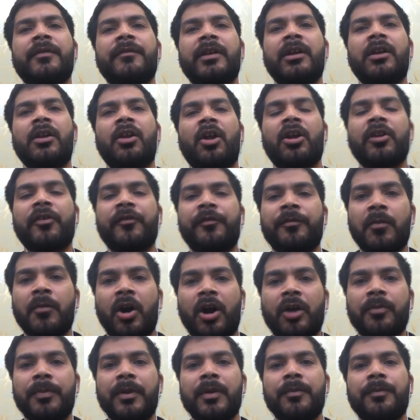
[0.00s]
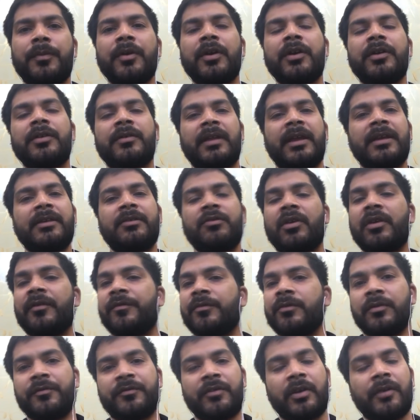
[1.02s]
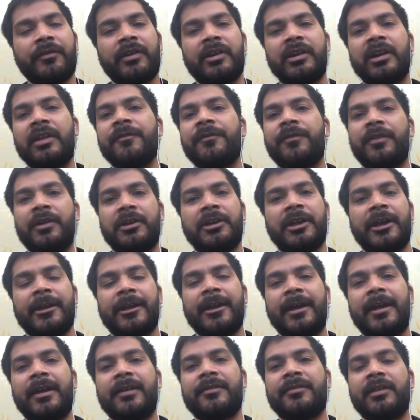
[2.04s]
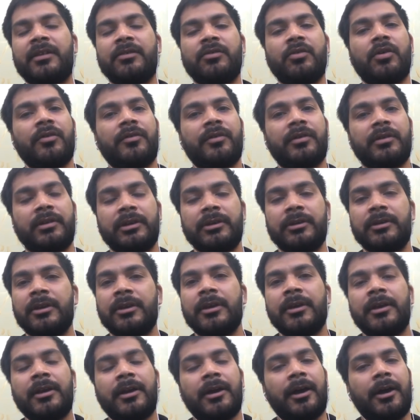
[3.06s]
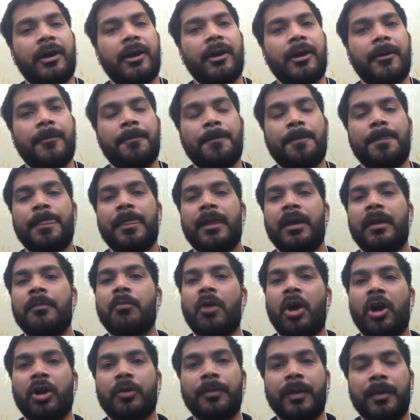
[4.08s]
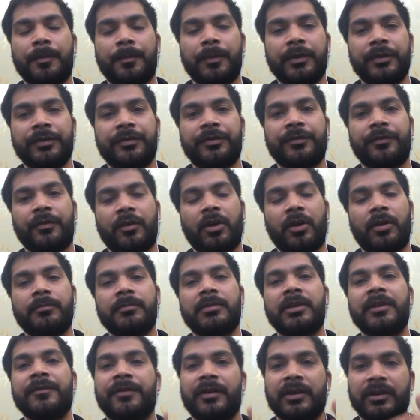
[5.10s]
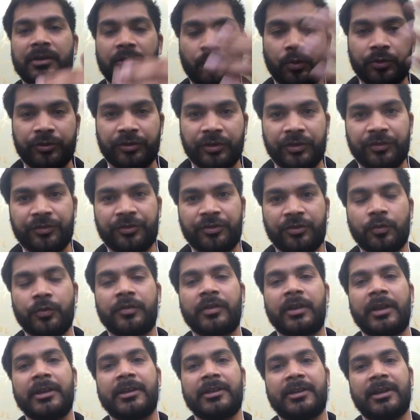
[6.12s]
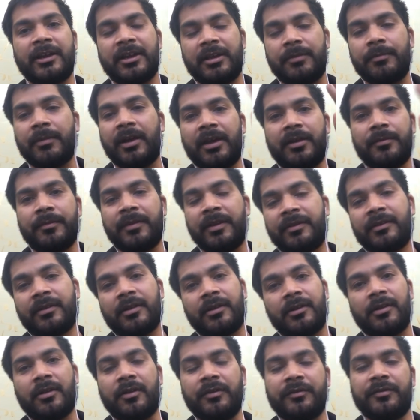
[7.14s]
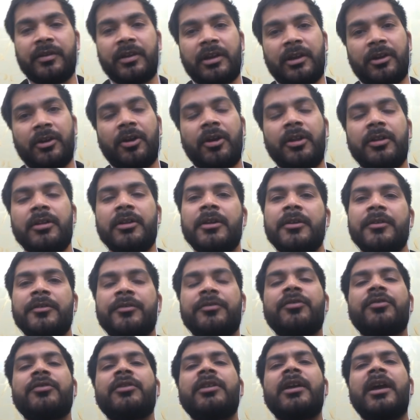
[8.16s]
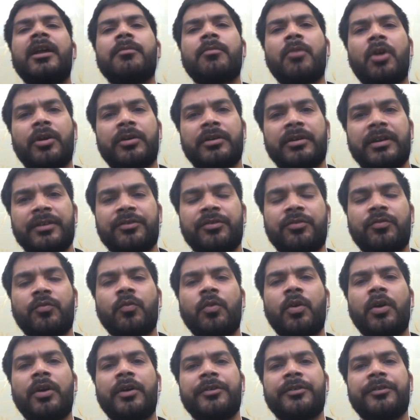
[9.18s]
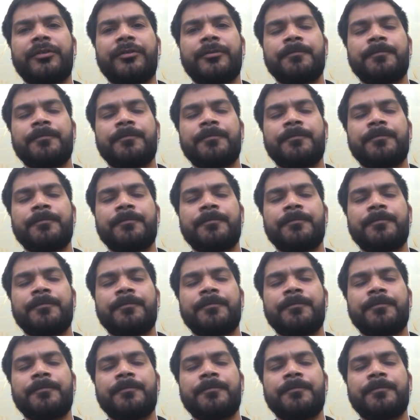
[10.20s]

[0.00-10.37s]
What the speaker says: a lot of mock papers, like if you have written Funda Cats and you have written mock papers from different coaching institutes like Time, IMS, Career Launcher and all. So their mock test was